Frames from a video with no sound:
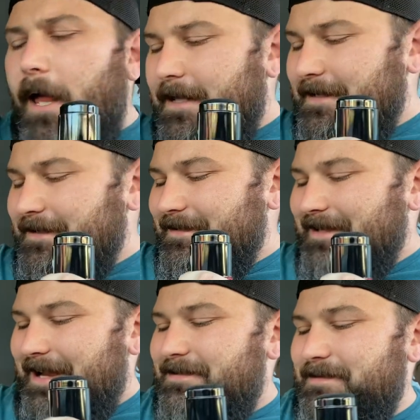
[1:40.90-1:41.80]
new
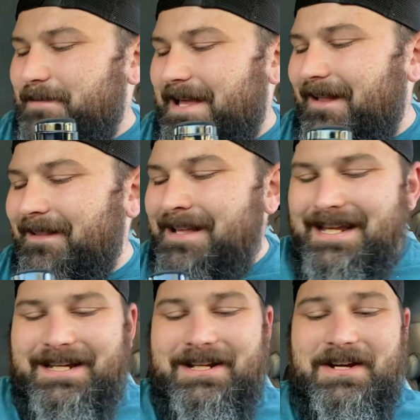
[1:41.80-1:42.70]
knife smell.
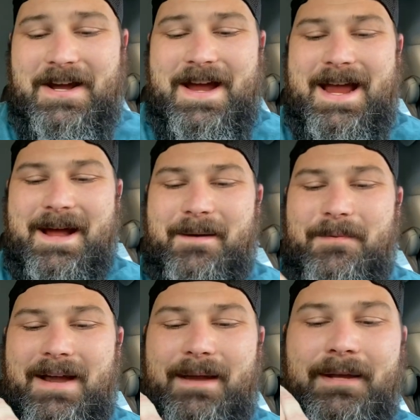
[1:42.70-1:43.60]
Yeah,
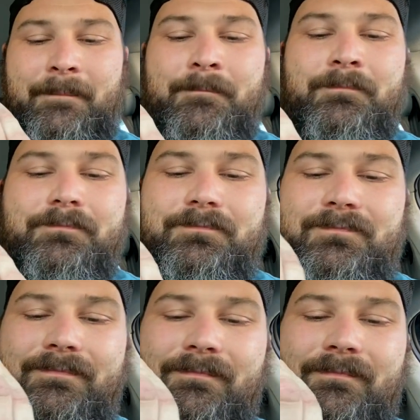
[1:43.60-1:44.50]
baby.
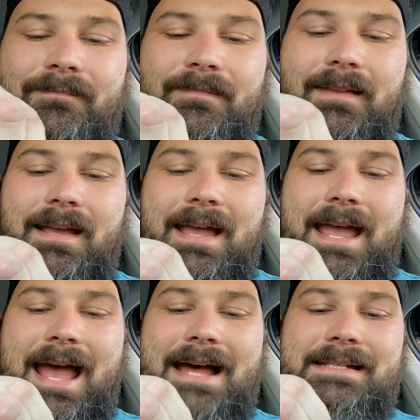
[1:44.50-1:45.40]

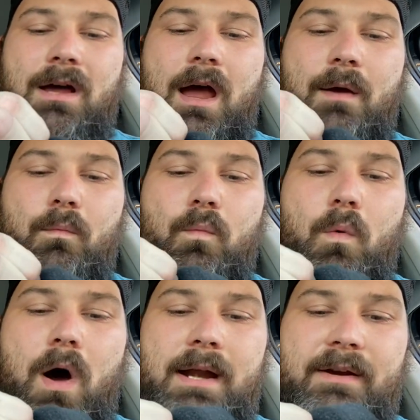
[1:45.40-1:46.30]
Has a
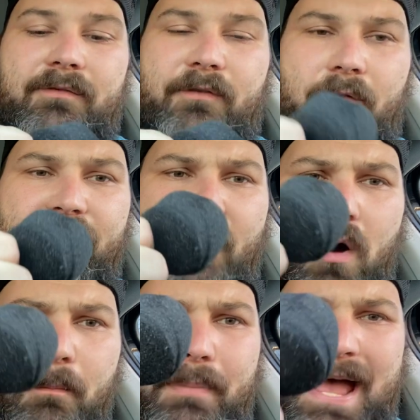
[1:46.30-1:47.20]
wonderful
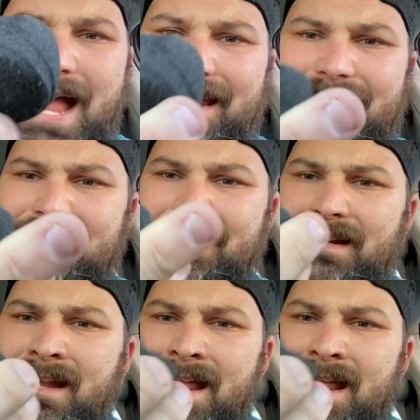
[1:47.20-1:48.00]
foam packing in there.